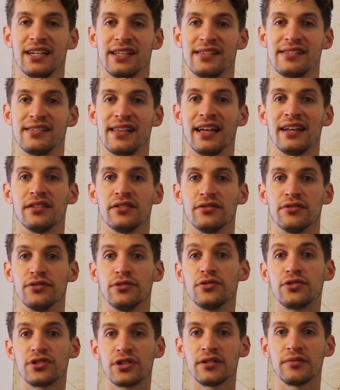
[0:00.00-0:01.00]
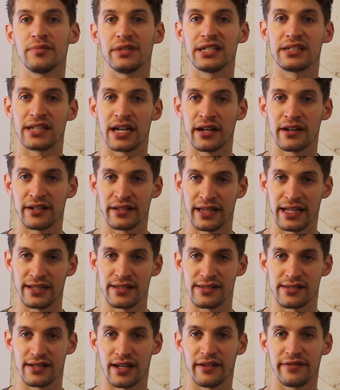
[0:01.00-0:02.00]
said you shouldn't be sharing
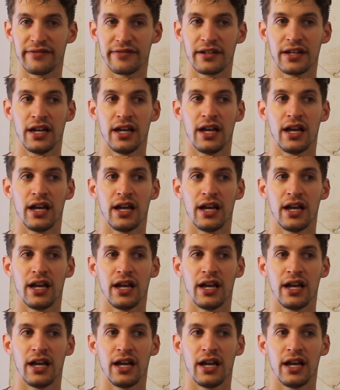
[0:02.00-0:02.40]
that stuff,